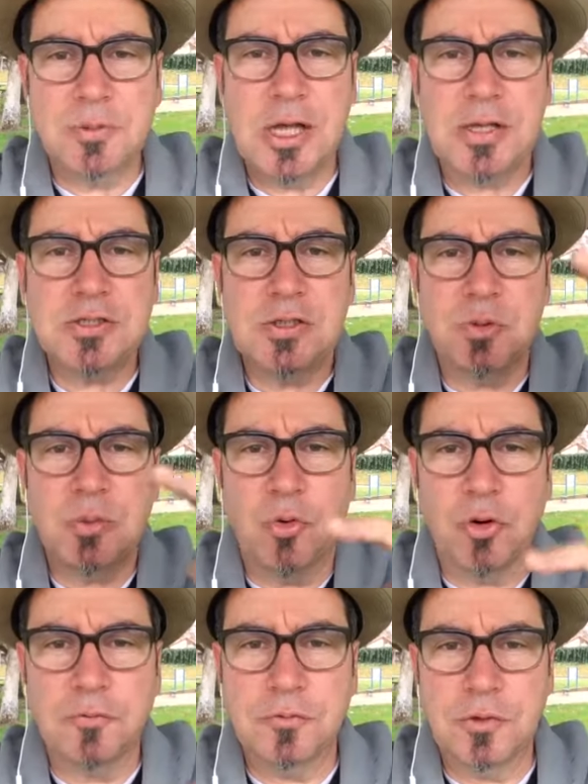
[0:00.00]
tends to be
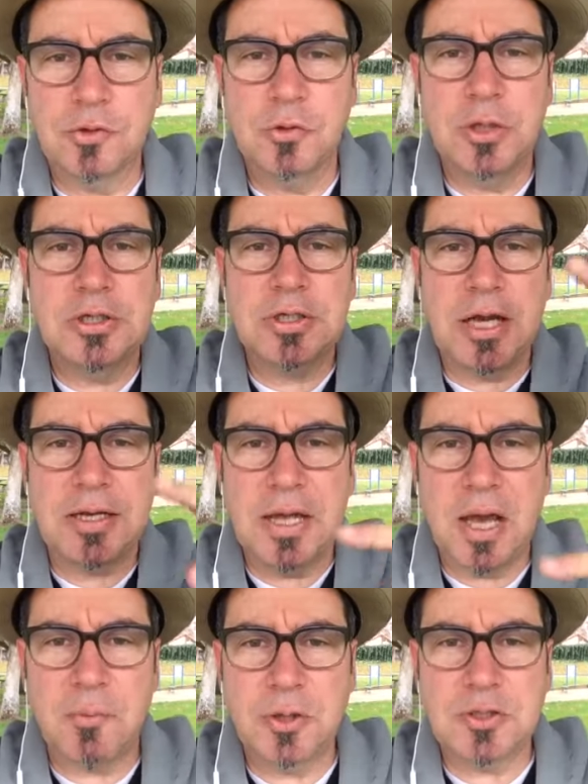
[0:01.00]
more fluid,
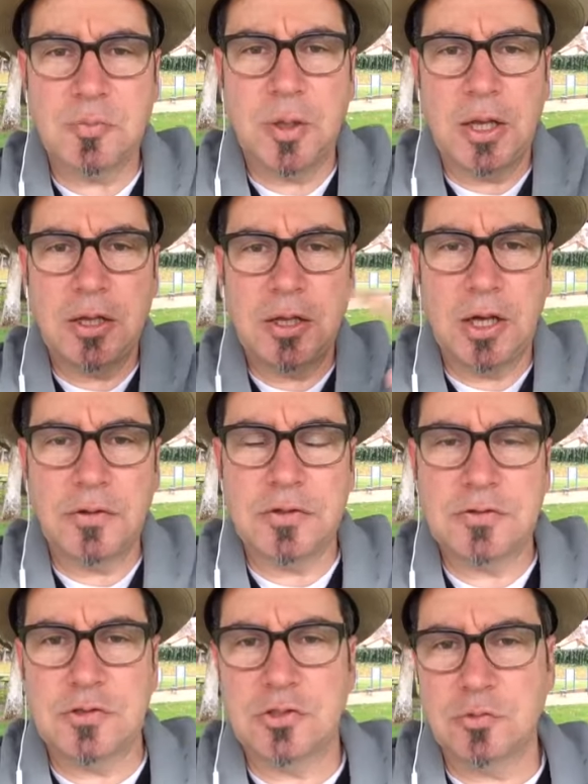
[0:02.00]
dynamic, depending on the
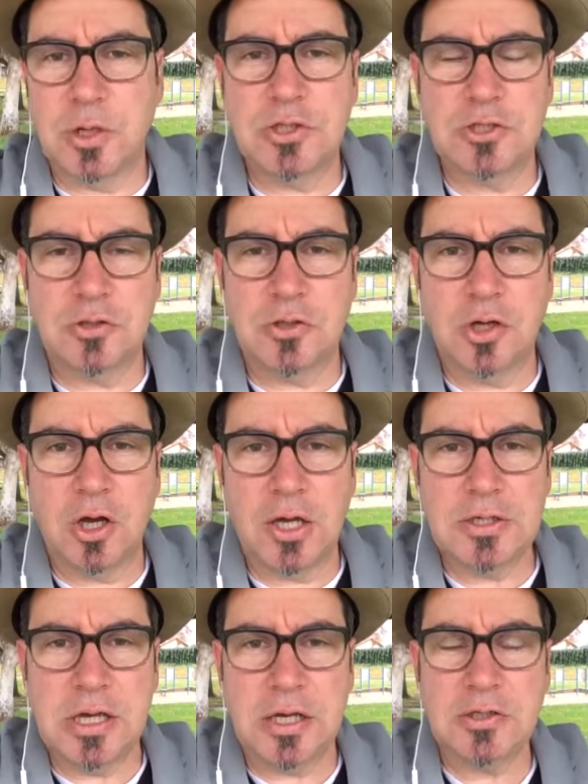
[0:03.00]
situation and the
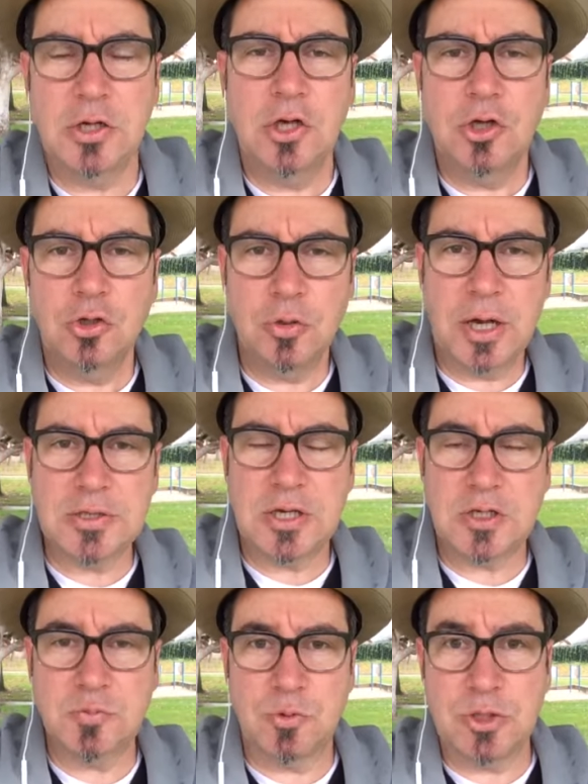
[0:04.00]
context, who has
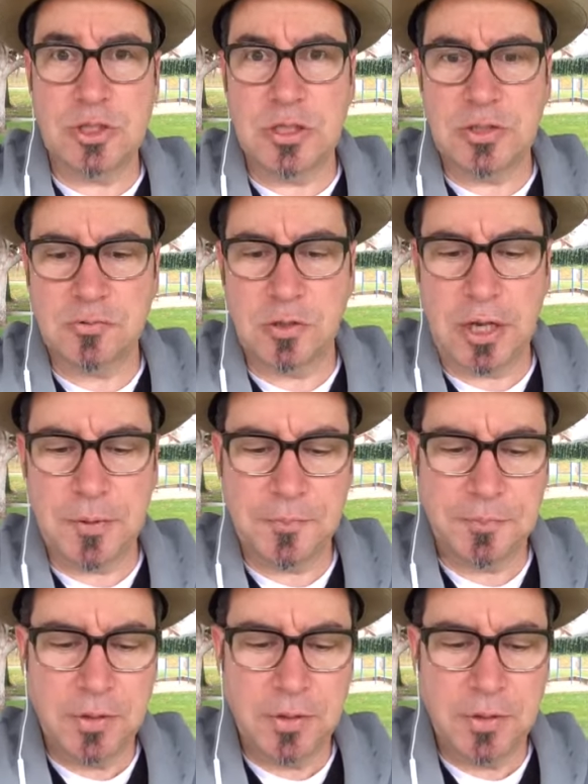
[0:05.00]
expertise, right?